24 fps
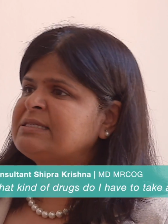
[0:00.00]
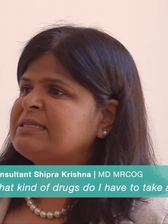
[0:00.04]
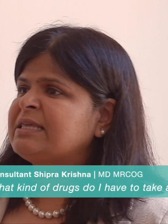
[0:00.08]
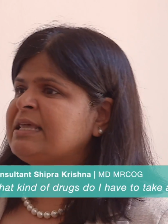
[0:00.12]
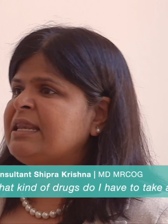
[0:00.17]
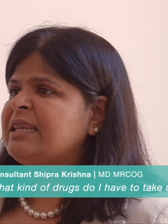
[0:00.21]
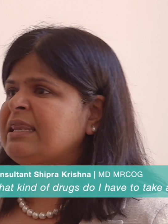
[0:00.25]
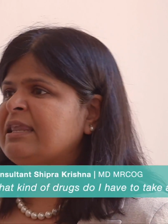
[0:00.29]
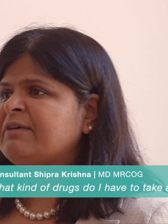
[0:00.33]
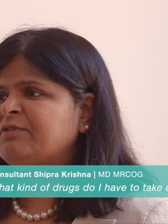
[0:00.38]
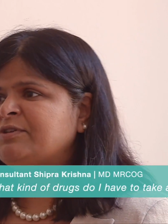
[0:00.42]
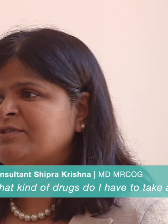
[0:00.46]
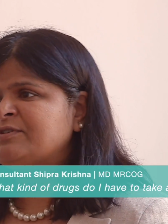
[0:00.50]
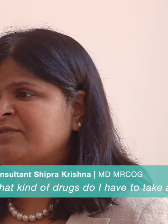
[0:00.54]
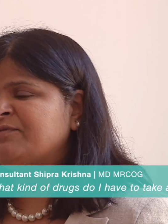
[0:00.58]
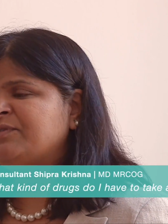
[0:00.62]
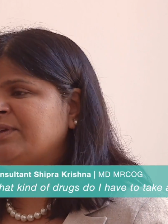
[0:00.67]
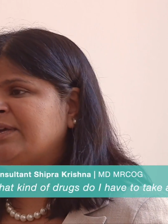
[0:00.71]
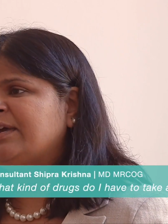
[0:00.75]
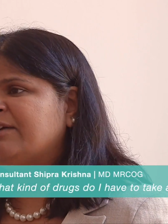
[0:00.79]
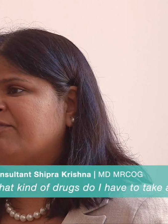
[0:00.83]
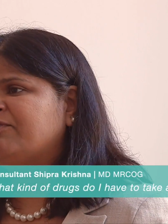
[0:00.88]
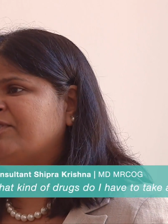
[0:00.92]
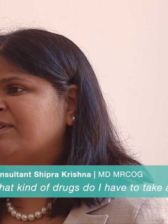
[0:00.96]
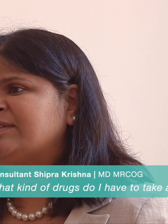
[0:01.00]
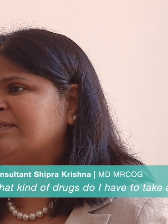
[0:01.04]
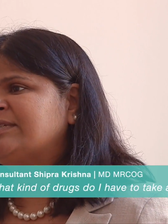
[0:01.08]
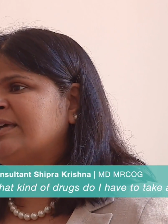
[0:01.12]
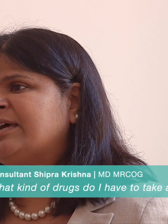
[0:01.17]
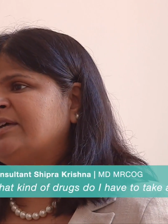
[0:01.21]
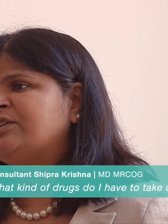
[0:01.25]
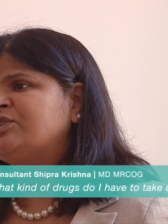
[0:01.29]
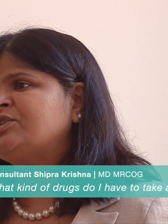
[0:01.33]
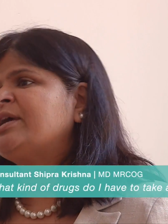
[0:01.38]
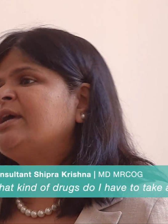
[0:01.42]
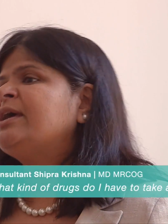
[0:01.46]
the levels of the
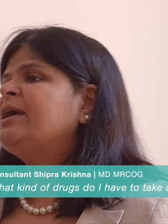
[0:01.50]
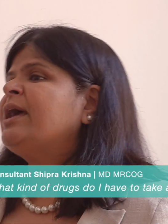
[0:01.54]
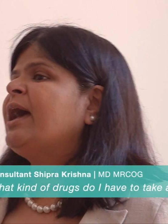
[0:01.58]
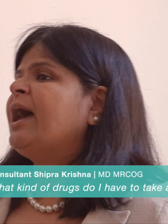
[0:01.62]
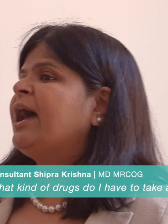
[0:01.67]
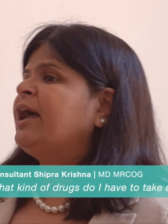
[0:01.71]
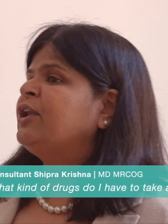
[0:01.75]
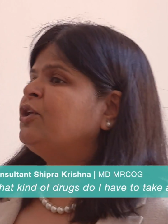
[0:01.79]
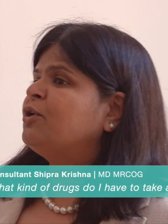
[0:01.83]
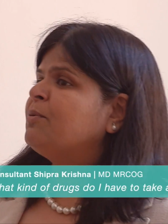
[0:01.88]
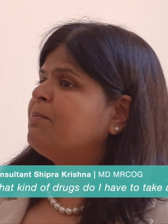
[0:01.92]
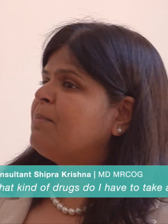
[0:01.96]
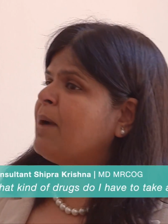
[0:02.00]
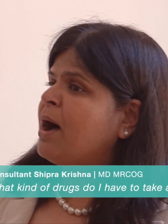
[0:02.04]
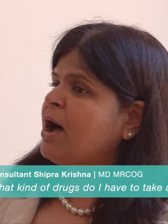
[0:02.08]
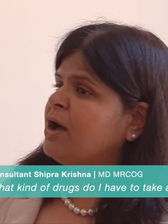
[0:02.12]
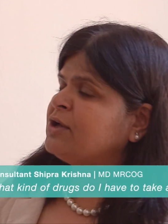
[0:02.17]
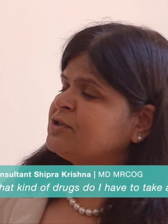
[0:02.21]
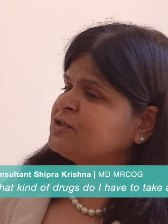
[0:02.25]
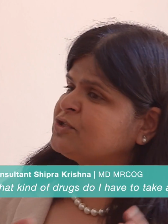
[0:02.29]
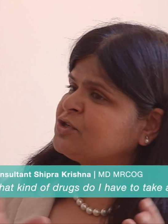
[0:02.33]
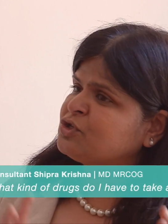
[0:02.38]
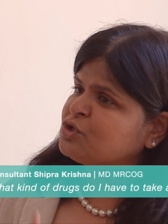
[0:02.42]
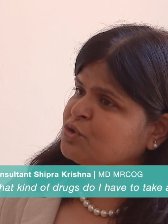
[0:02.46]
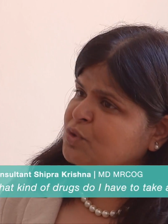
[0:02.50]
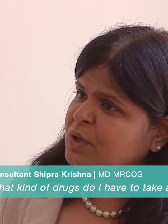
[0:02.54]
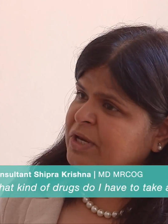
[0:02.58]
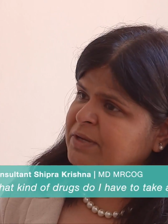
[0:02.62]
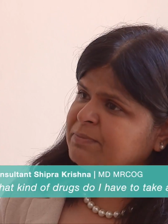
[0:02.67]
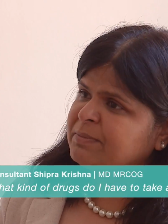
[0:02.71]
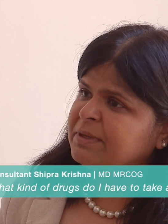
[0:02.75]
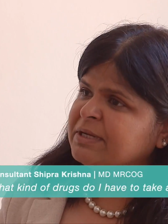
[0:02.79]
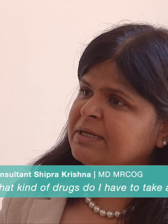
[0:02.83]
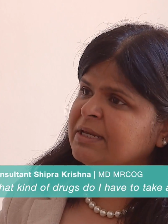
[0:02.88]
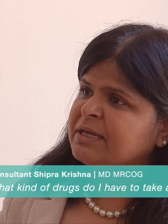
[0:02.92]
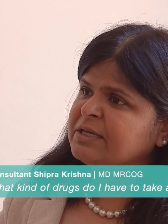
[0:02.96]
FSH, and your past
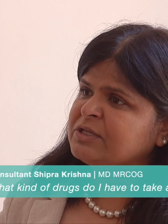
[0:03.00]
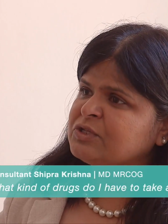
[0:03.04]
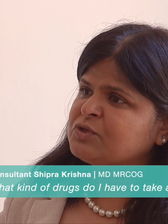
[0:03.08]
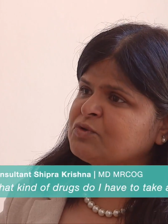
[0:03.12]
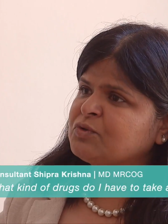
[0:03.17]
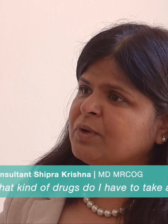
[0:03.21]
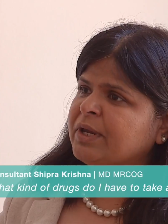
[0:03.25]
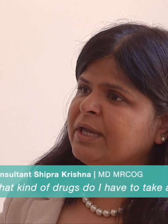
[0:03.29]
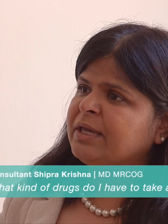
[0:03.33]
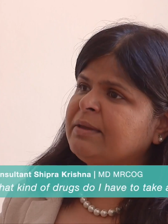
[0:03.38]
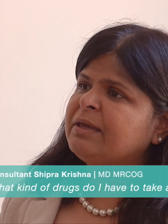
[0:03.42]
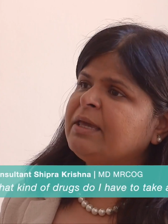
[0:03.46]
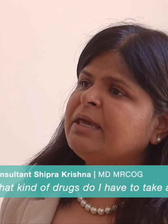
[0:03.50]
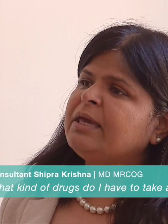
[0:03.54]
treatment history.